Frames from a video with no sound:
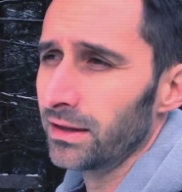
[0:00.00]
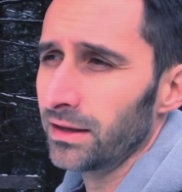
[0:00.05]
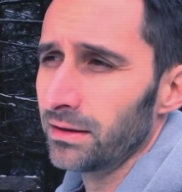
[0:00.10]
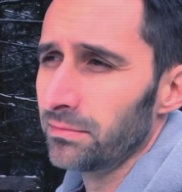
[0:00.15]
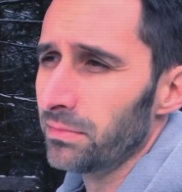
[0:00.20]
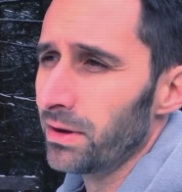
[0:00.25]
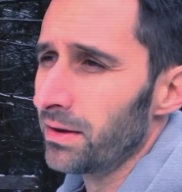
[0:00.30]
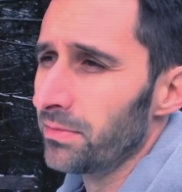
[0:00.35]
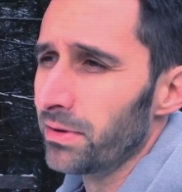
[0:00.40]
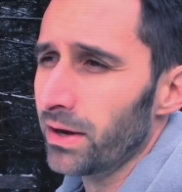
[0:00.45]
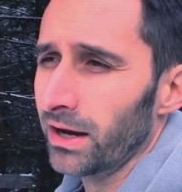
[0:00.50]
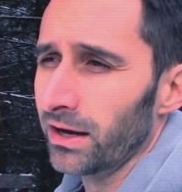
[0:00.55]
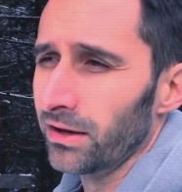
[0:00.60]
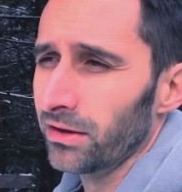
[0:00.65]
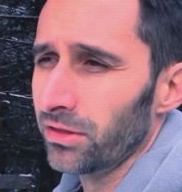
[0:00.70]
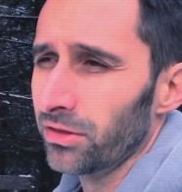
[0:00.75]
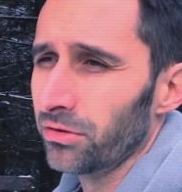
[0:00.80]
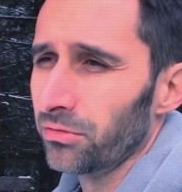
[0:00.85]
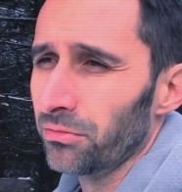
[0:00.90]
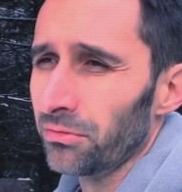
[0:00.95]
think maybe I got
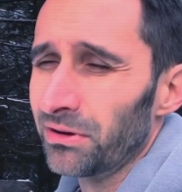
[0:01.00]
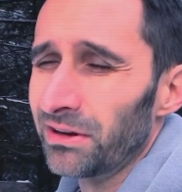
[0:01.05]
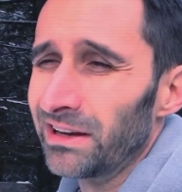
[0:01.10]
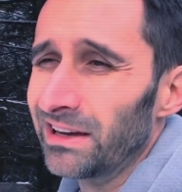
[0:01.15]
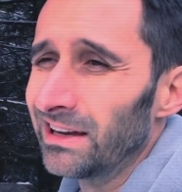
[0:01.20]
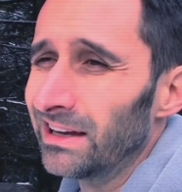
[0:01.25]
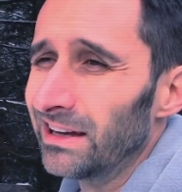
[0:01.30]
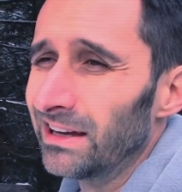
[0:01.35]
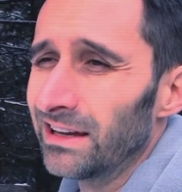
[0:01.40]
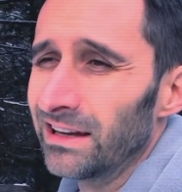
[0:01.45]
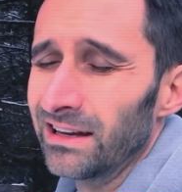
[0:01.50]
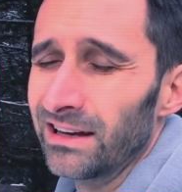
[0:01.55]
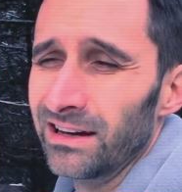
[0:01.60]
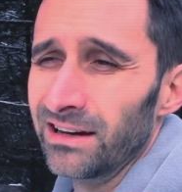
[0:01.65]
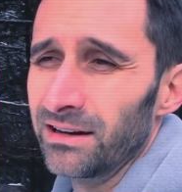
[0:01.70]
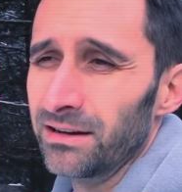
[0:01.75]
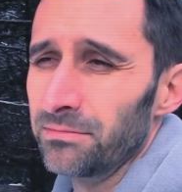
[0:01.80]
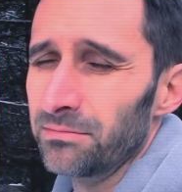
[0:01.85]
three,